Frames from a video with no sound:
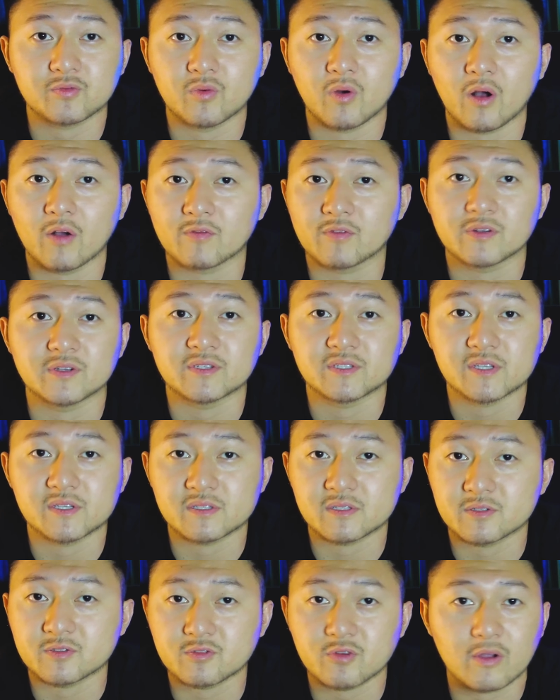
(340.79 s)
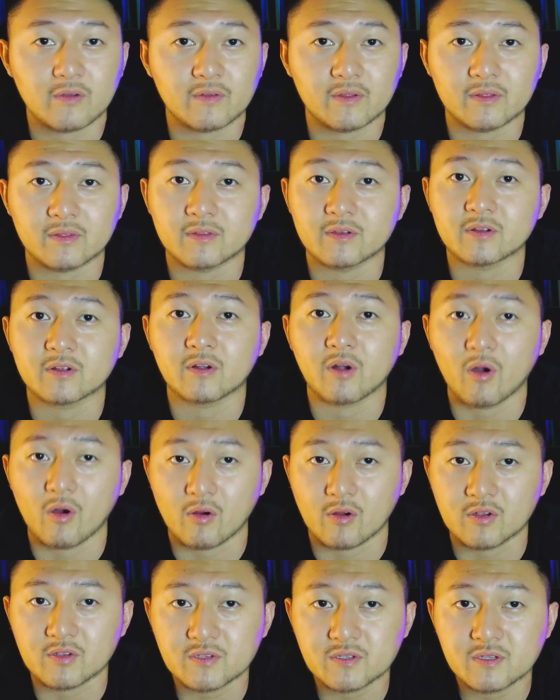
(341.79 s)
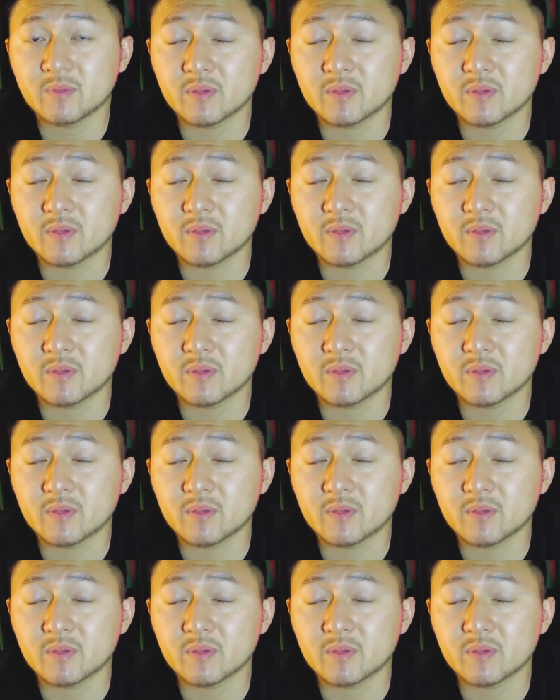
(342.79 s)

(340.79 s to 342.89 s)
who offer assistant driving in their cars.